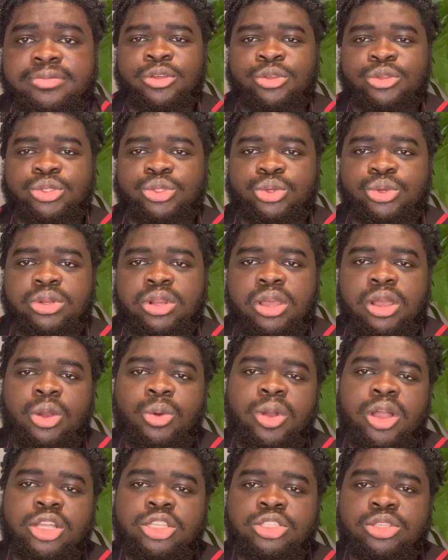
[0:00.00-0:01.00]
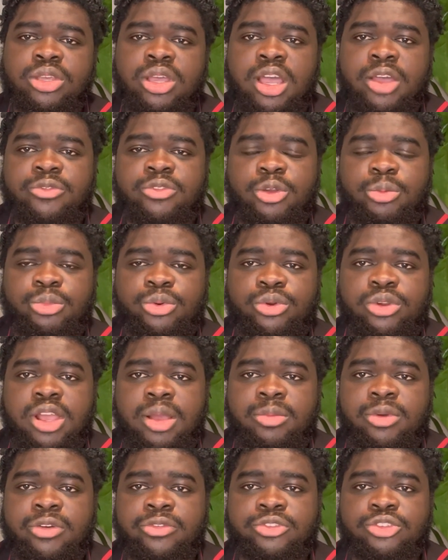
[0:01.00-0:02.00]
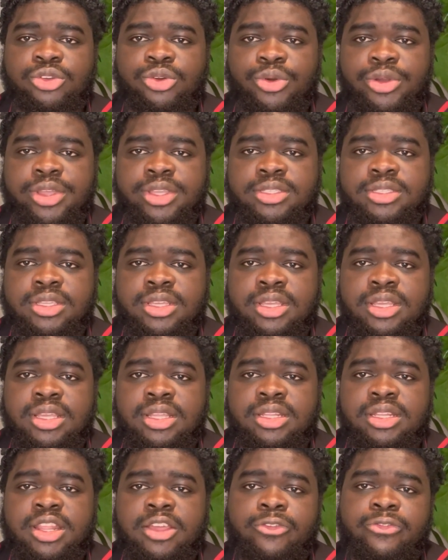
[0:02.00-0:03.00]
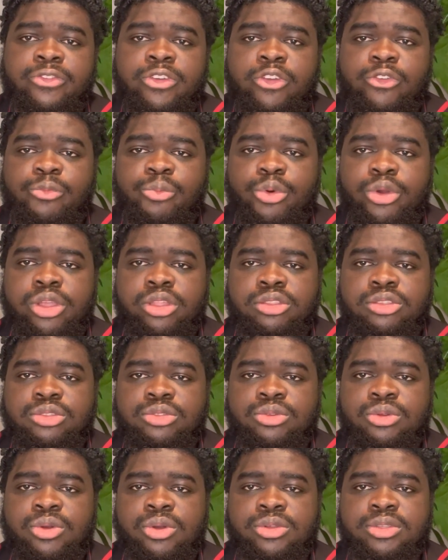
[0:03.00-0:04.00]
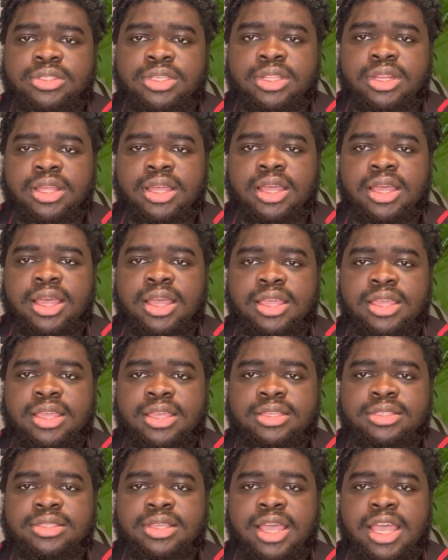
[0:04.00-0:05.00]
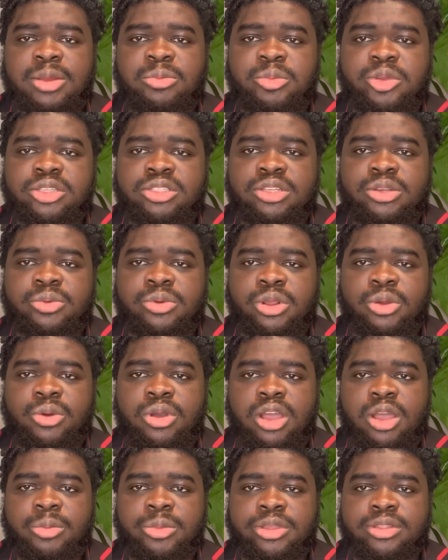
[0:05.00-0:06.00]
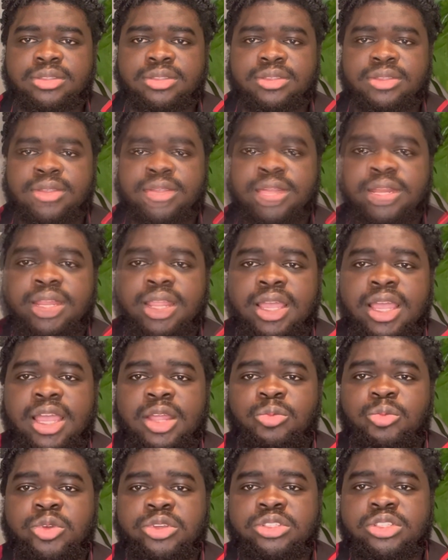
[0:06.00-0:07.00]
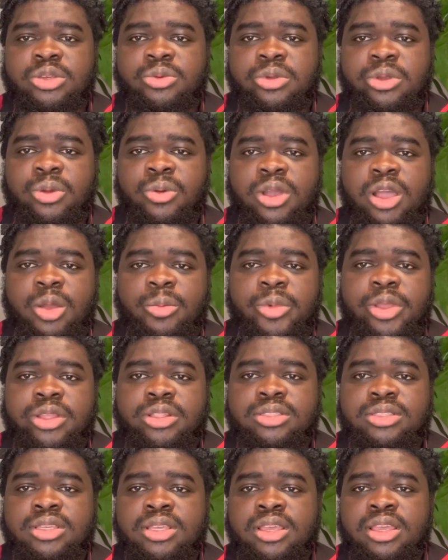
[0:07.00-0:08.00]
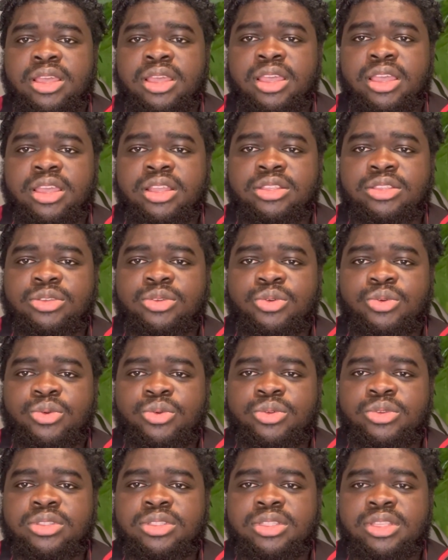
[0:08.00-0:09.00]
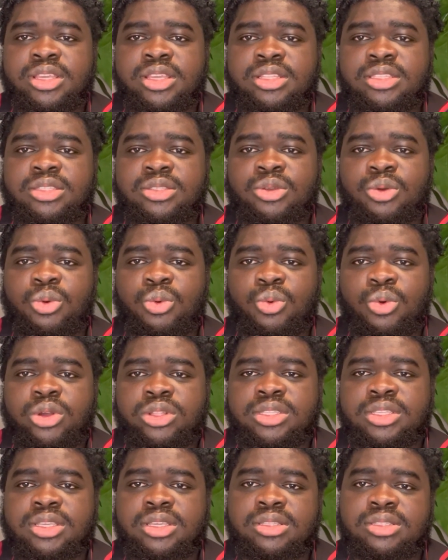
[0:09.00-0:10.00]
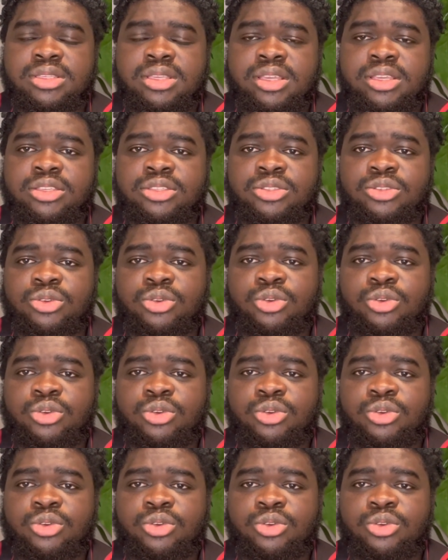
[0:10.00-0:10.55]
So now once you have your program of choice, the fifth point to consider is admission requirements. So under admission requirements, each school states what it takes to